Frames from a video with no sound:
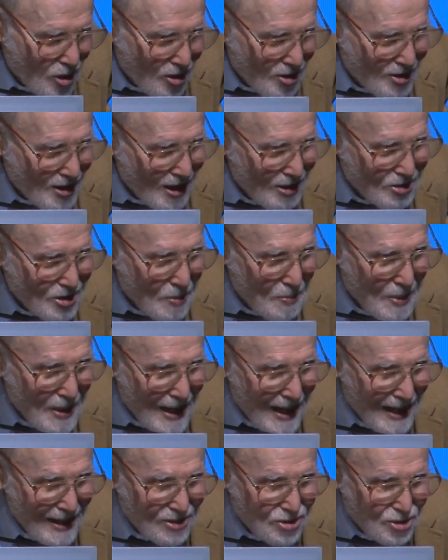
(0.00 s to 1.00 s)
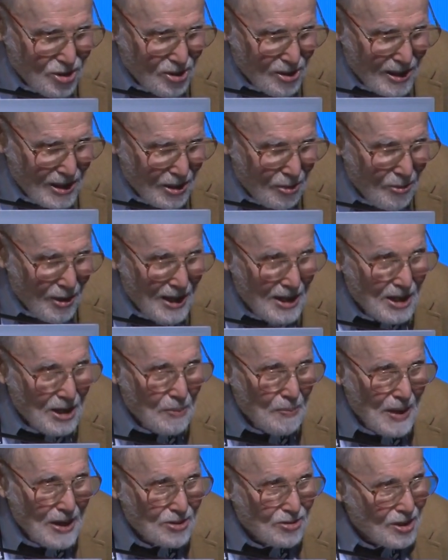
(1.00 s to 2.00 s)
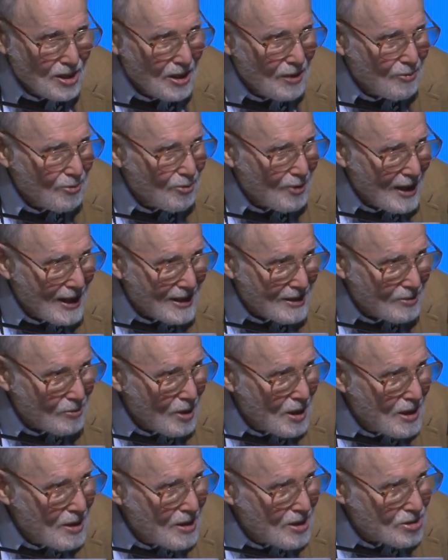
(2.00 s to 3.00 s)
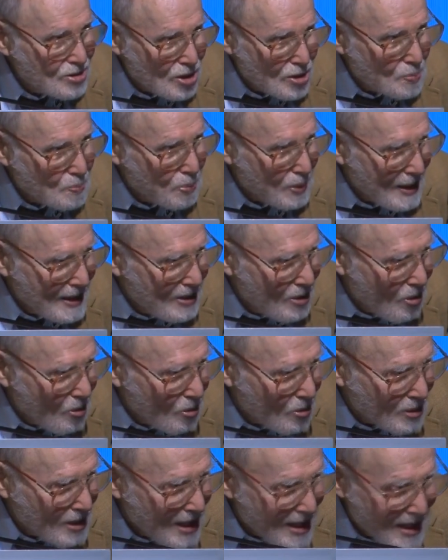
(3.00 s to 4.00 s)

turned out to be actually a radiometric effect, just plain old